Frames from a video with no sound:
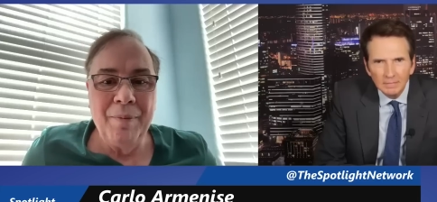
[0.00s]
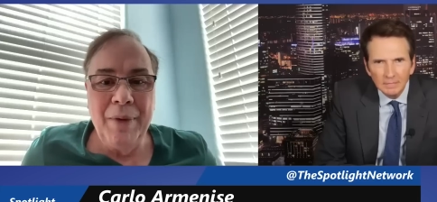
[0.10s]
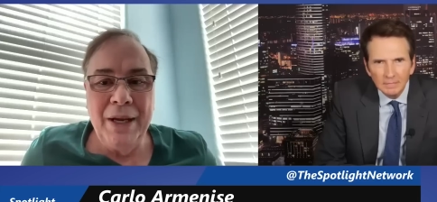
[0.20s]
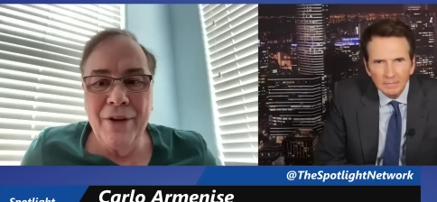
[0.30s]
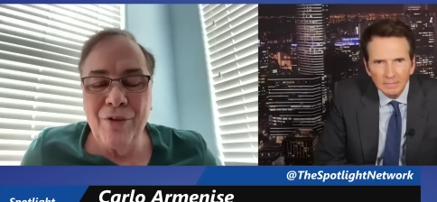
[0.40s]

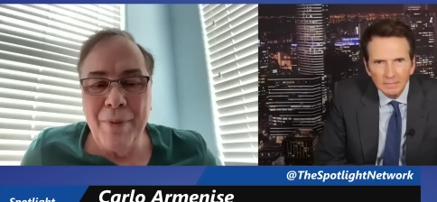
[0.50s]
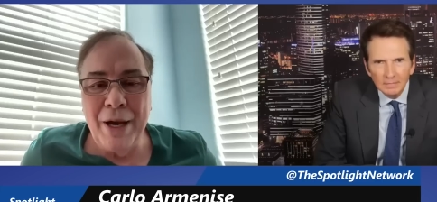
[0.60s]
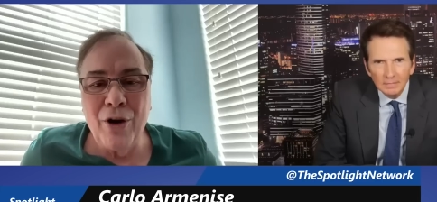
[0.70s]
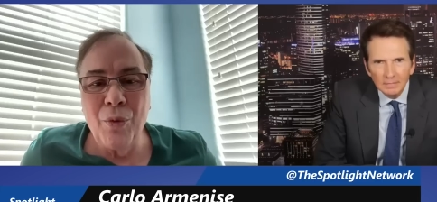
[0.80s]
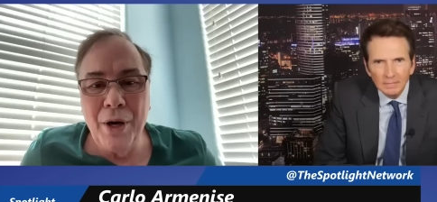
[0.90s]
Speaker 1: Because of my
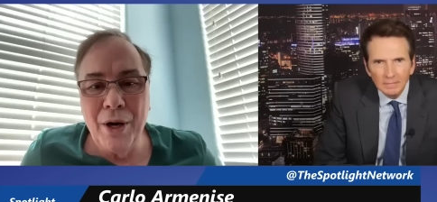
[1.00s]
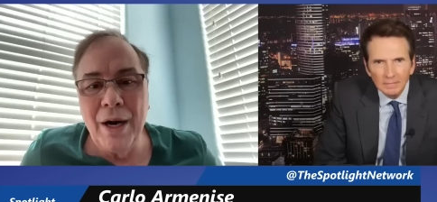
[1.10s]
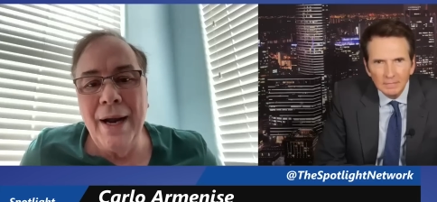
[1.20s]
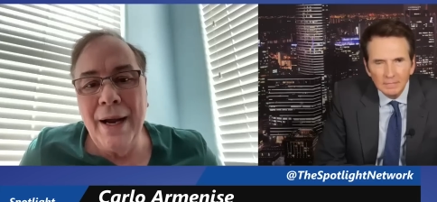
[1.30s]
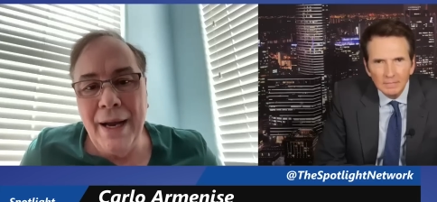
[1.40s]
career,
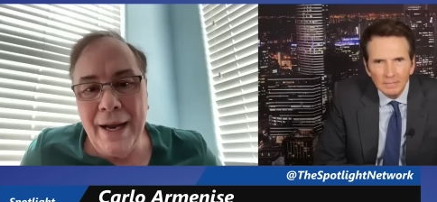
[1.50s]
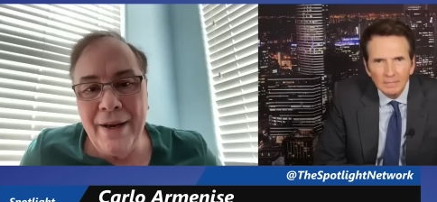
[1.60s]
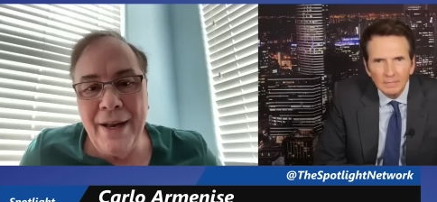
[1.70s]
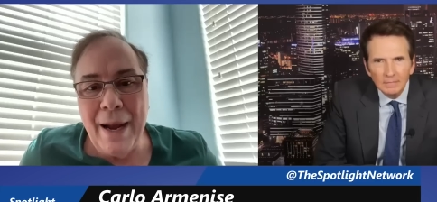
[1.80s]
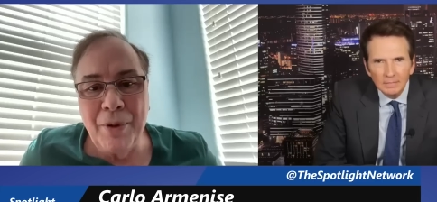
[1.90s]
I had
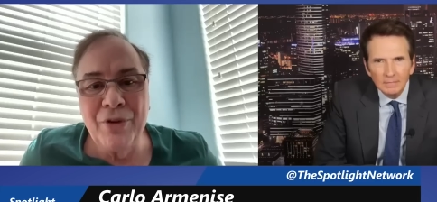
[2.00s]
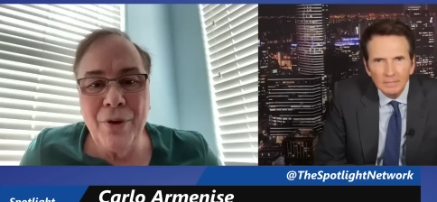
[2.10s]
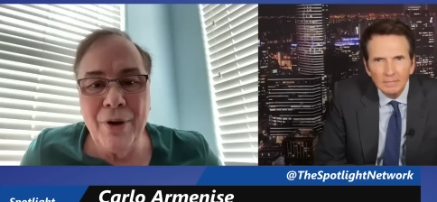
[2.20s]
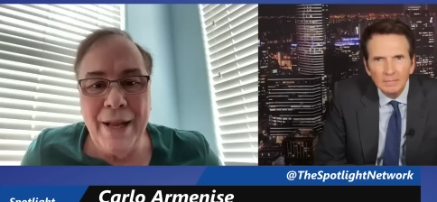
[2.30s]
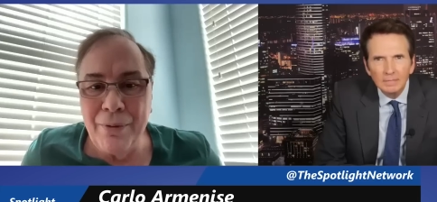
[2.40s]
the
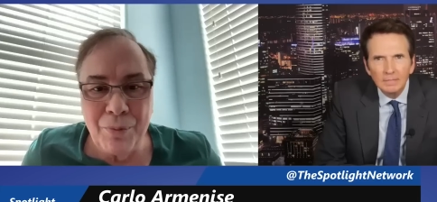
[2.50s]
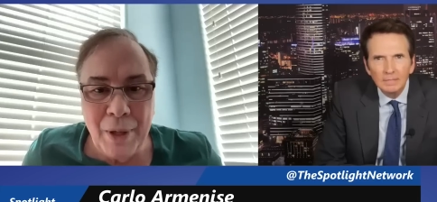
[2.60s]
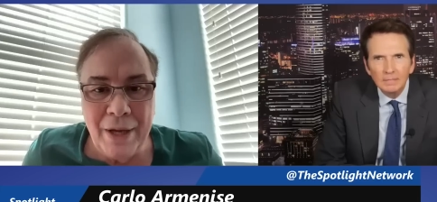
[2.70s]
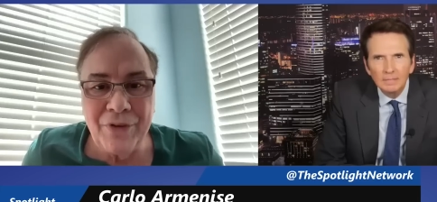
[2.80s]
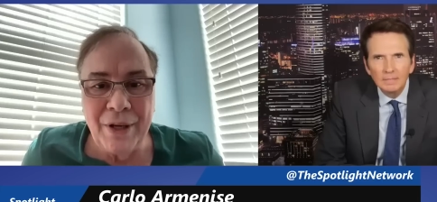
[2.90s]
opportunity. I was
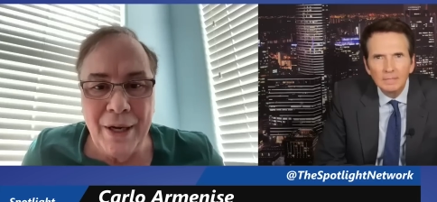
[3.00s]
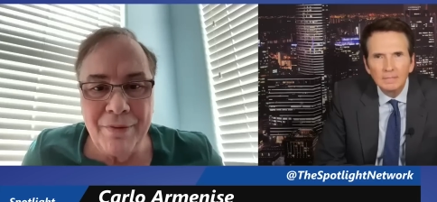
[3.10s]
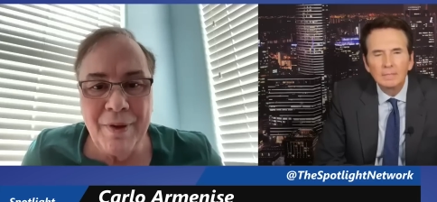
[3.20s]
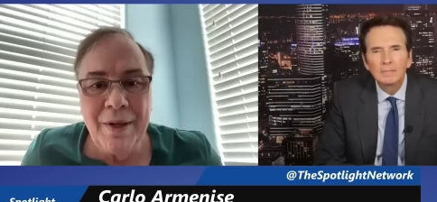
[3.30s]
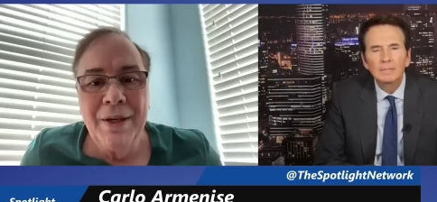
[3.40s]
blessed
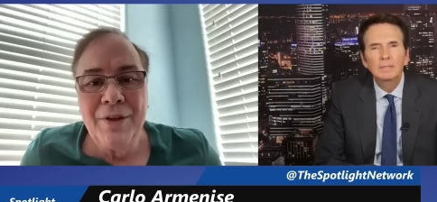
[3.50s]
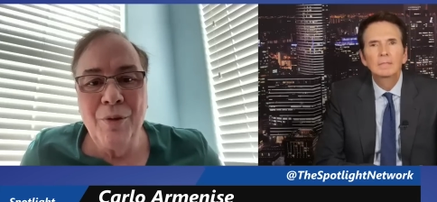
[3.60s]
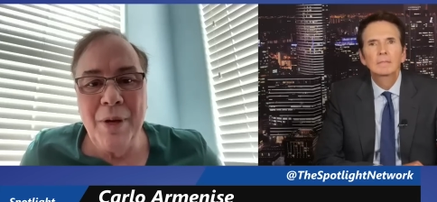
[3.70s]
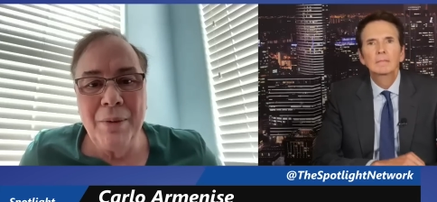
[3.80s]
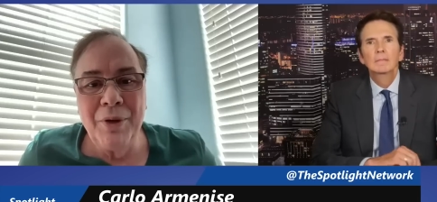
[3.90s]
enough to
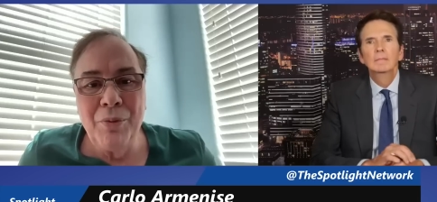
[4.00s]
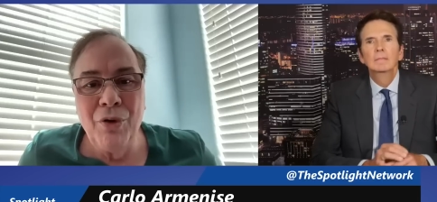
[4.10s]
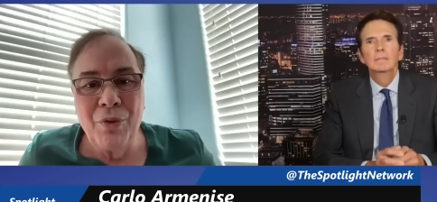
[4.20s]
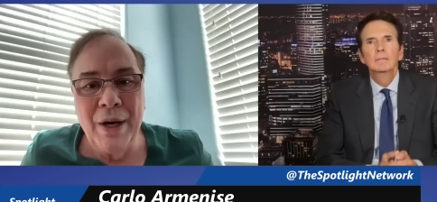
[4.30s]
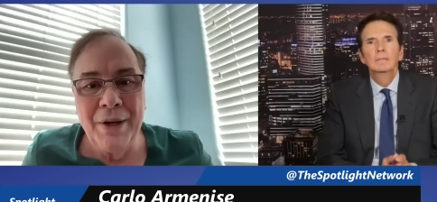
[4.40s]
be able to
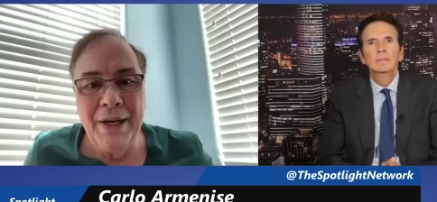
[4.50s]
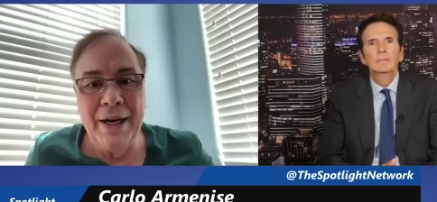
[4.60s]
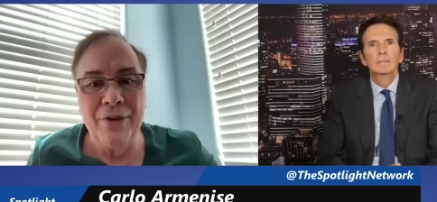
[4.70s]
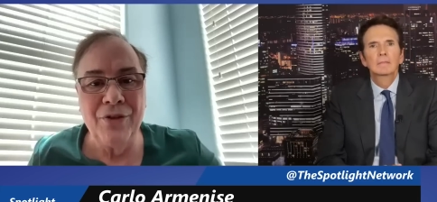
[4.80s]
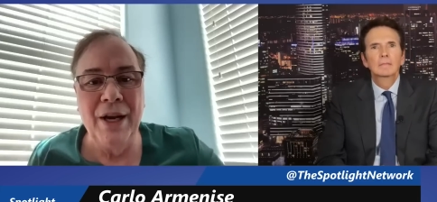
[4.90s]
move around the
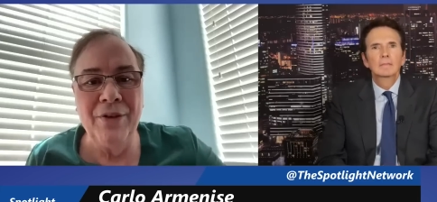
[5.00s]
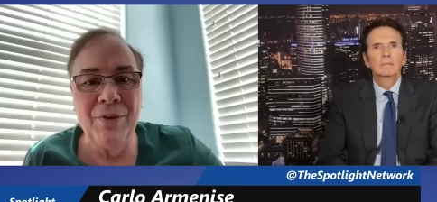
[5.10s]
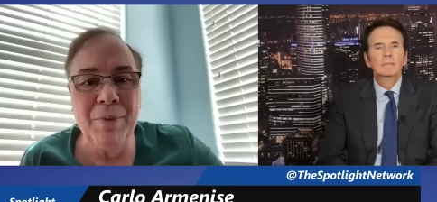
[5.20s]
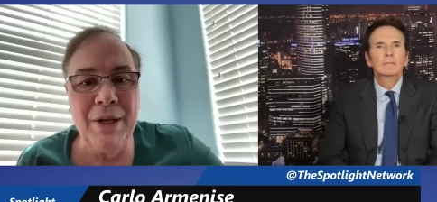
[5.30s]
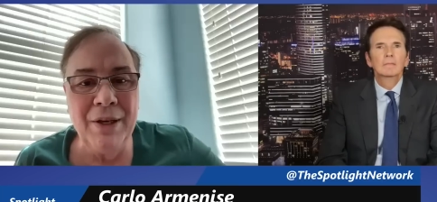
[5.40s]
United States
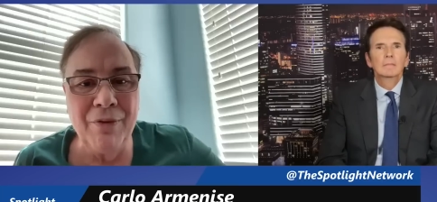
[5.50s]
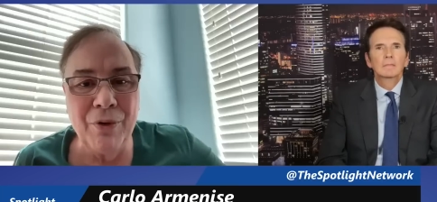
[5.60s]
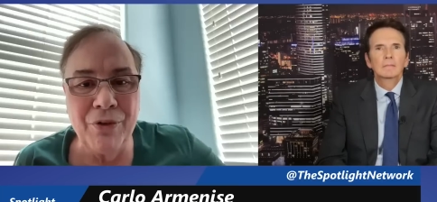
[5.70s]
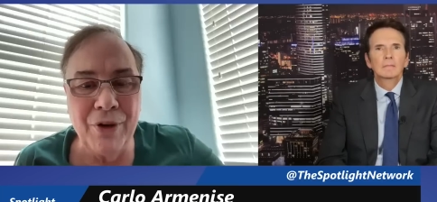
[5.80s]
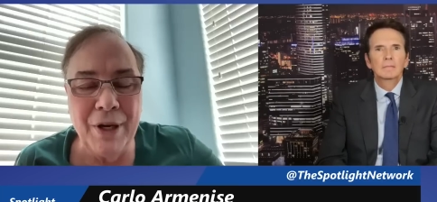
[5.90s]
and be in
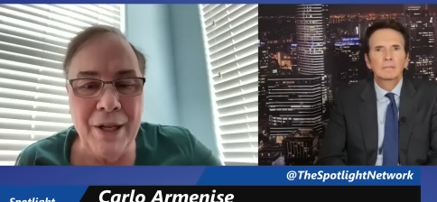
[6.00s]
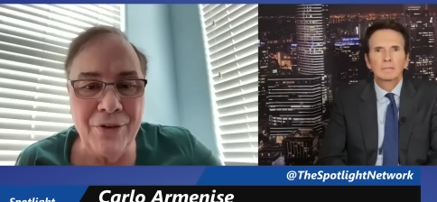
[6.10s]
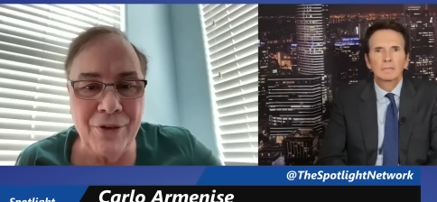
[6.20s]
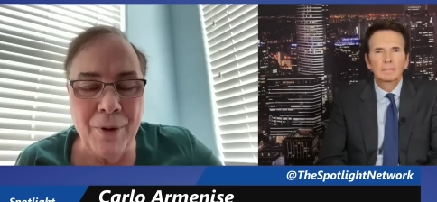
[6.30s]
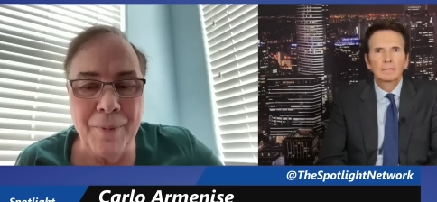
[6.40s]
different
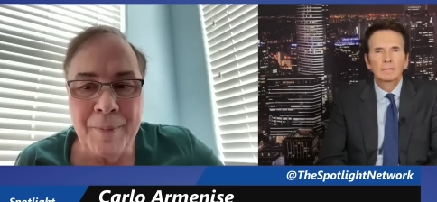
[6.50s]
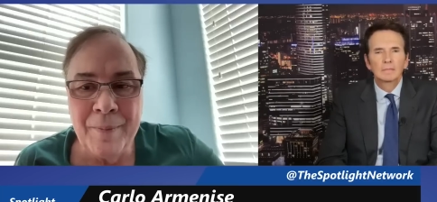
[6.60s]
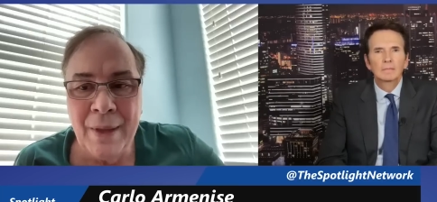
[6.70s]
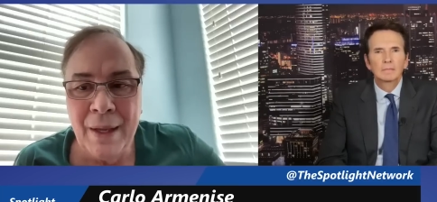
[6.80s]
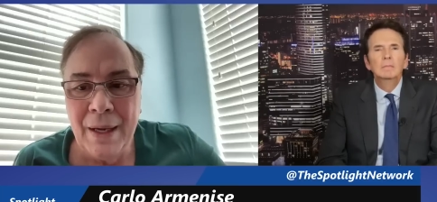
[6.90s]
cities. So
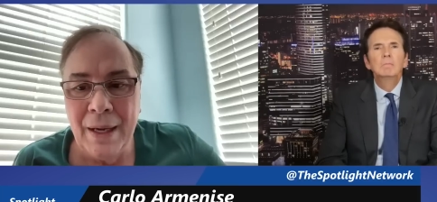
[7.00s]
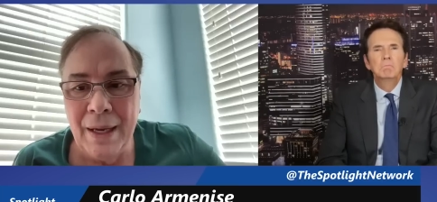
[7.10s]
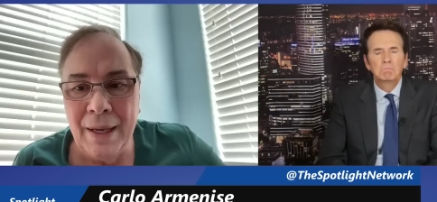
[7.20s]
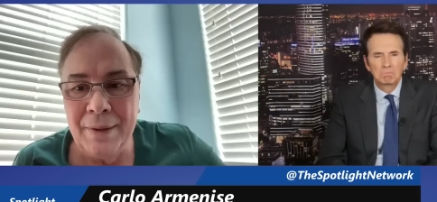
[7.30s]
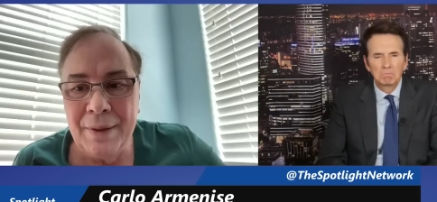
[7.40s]

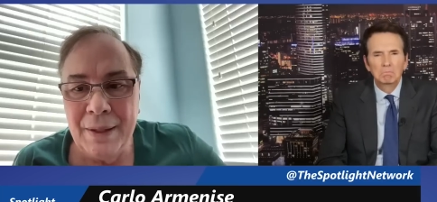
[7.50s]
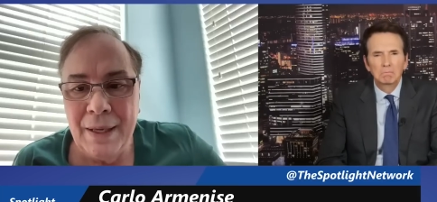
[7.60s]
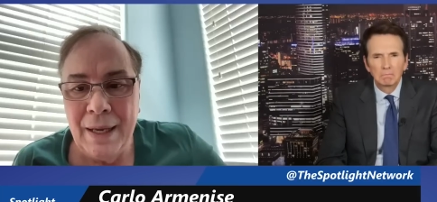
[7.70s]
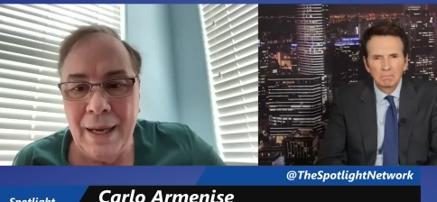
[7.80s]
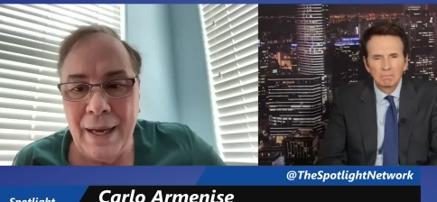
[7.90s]
I
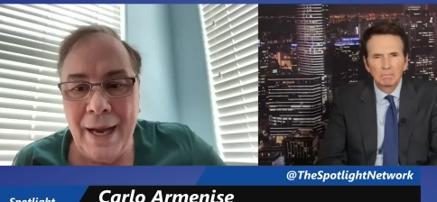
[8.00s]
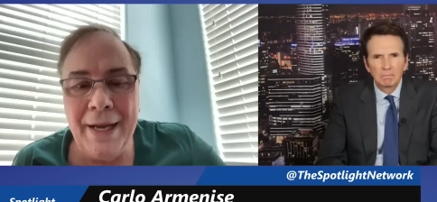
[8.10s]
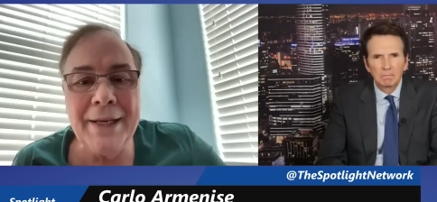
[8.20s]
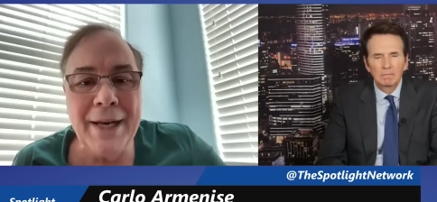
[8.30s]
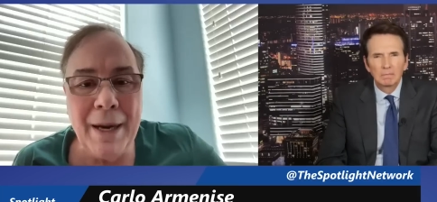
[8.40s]

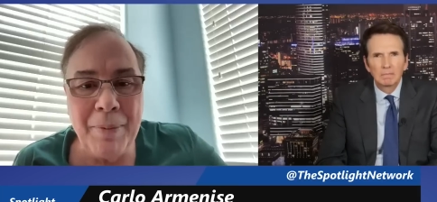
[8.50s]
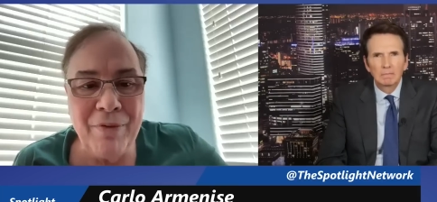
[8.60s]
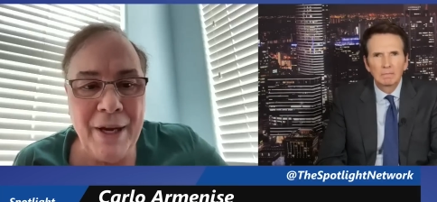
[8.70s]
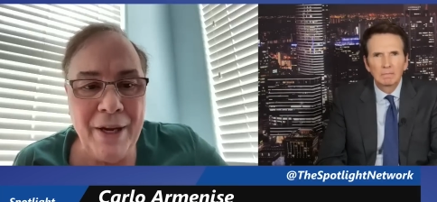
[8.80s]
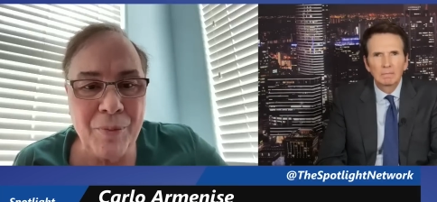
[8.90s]
ended up in Vegas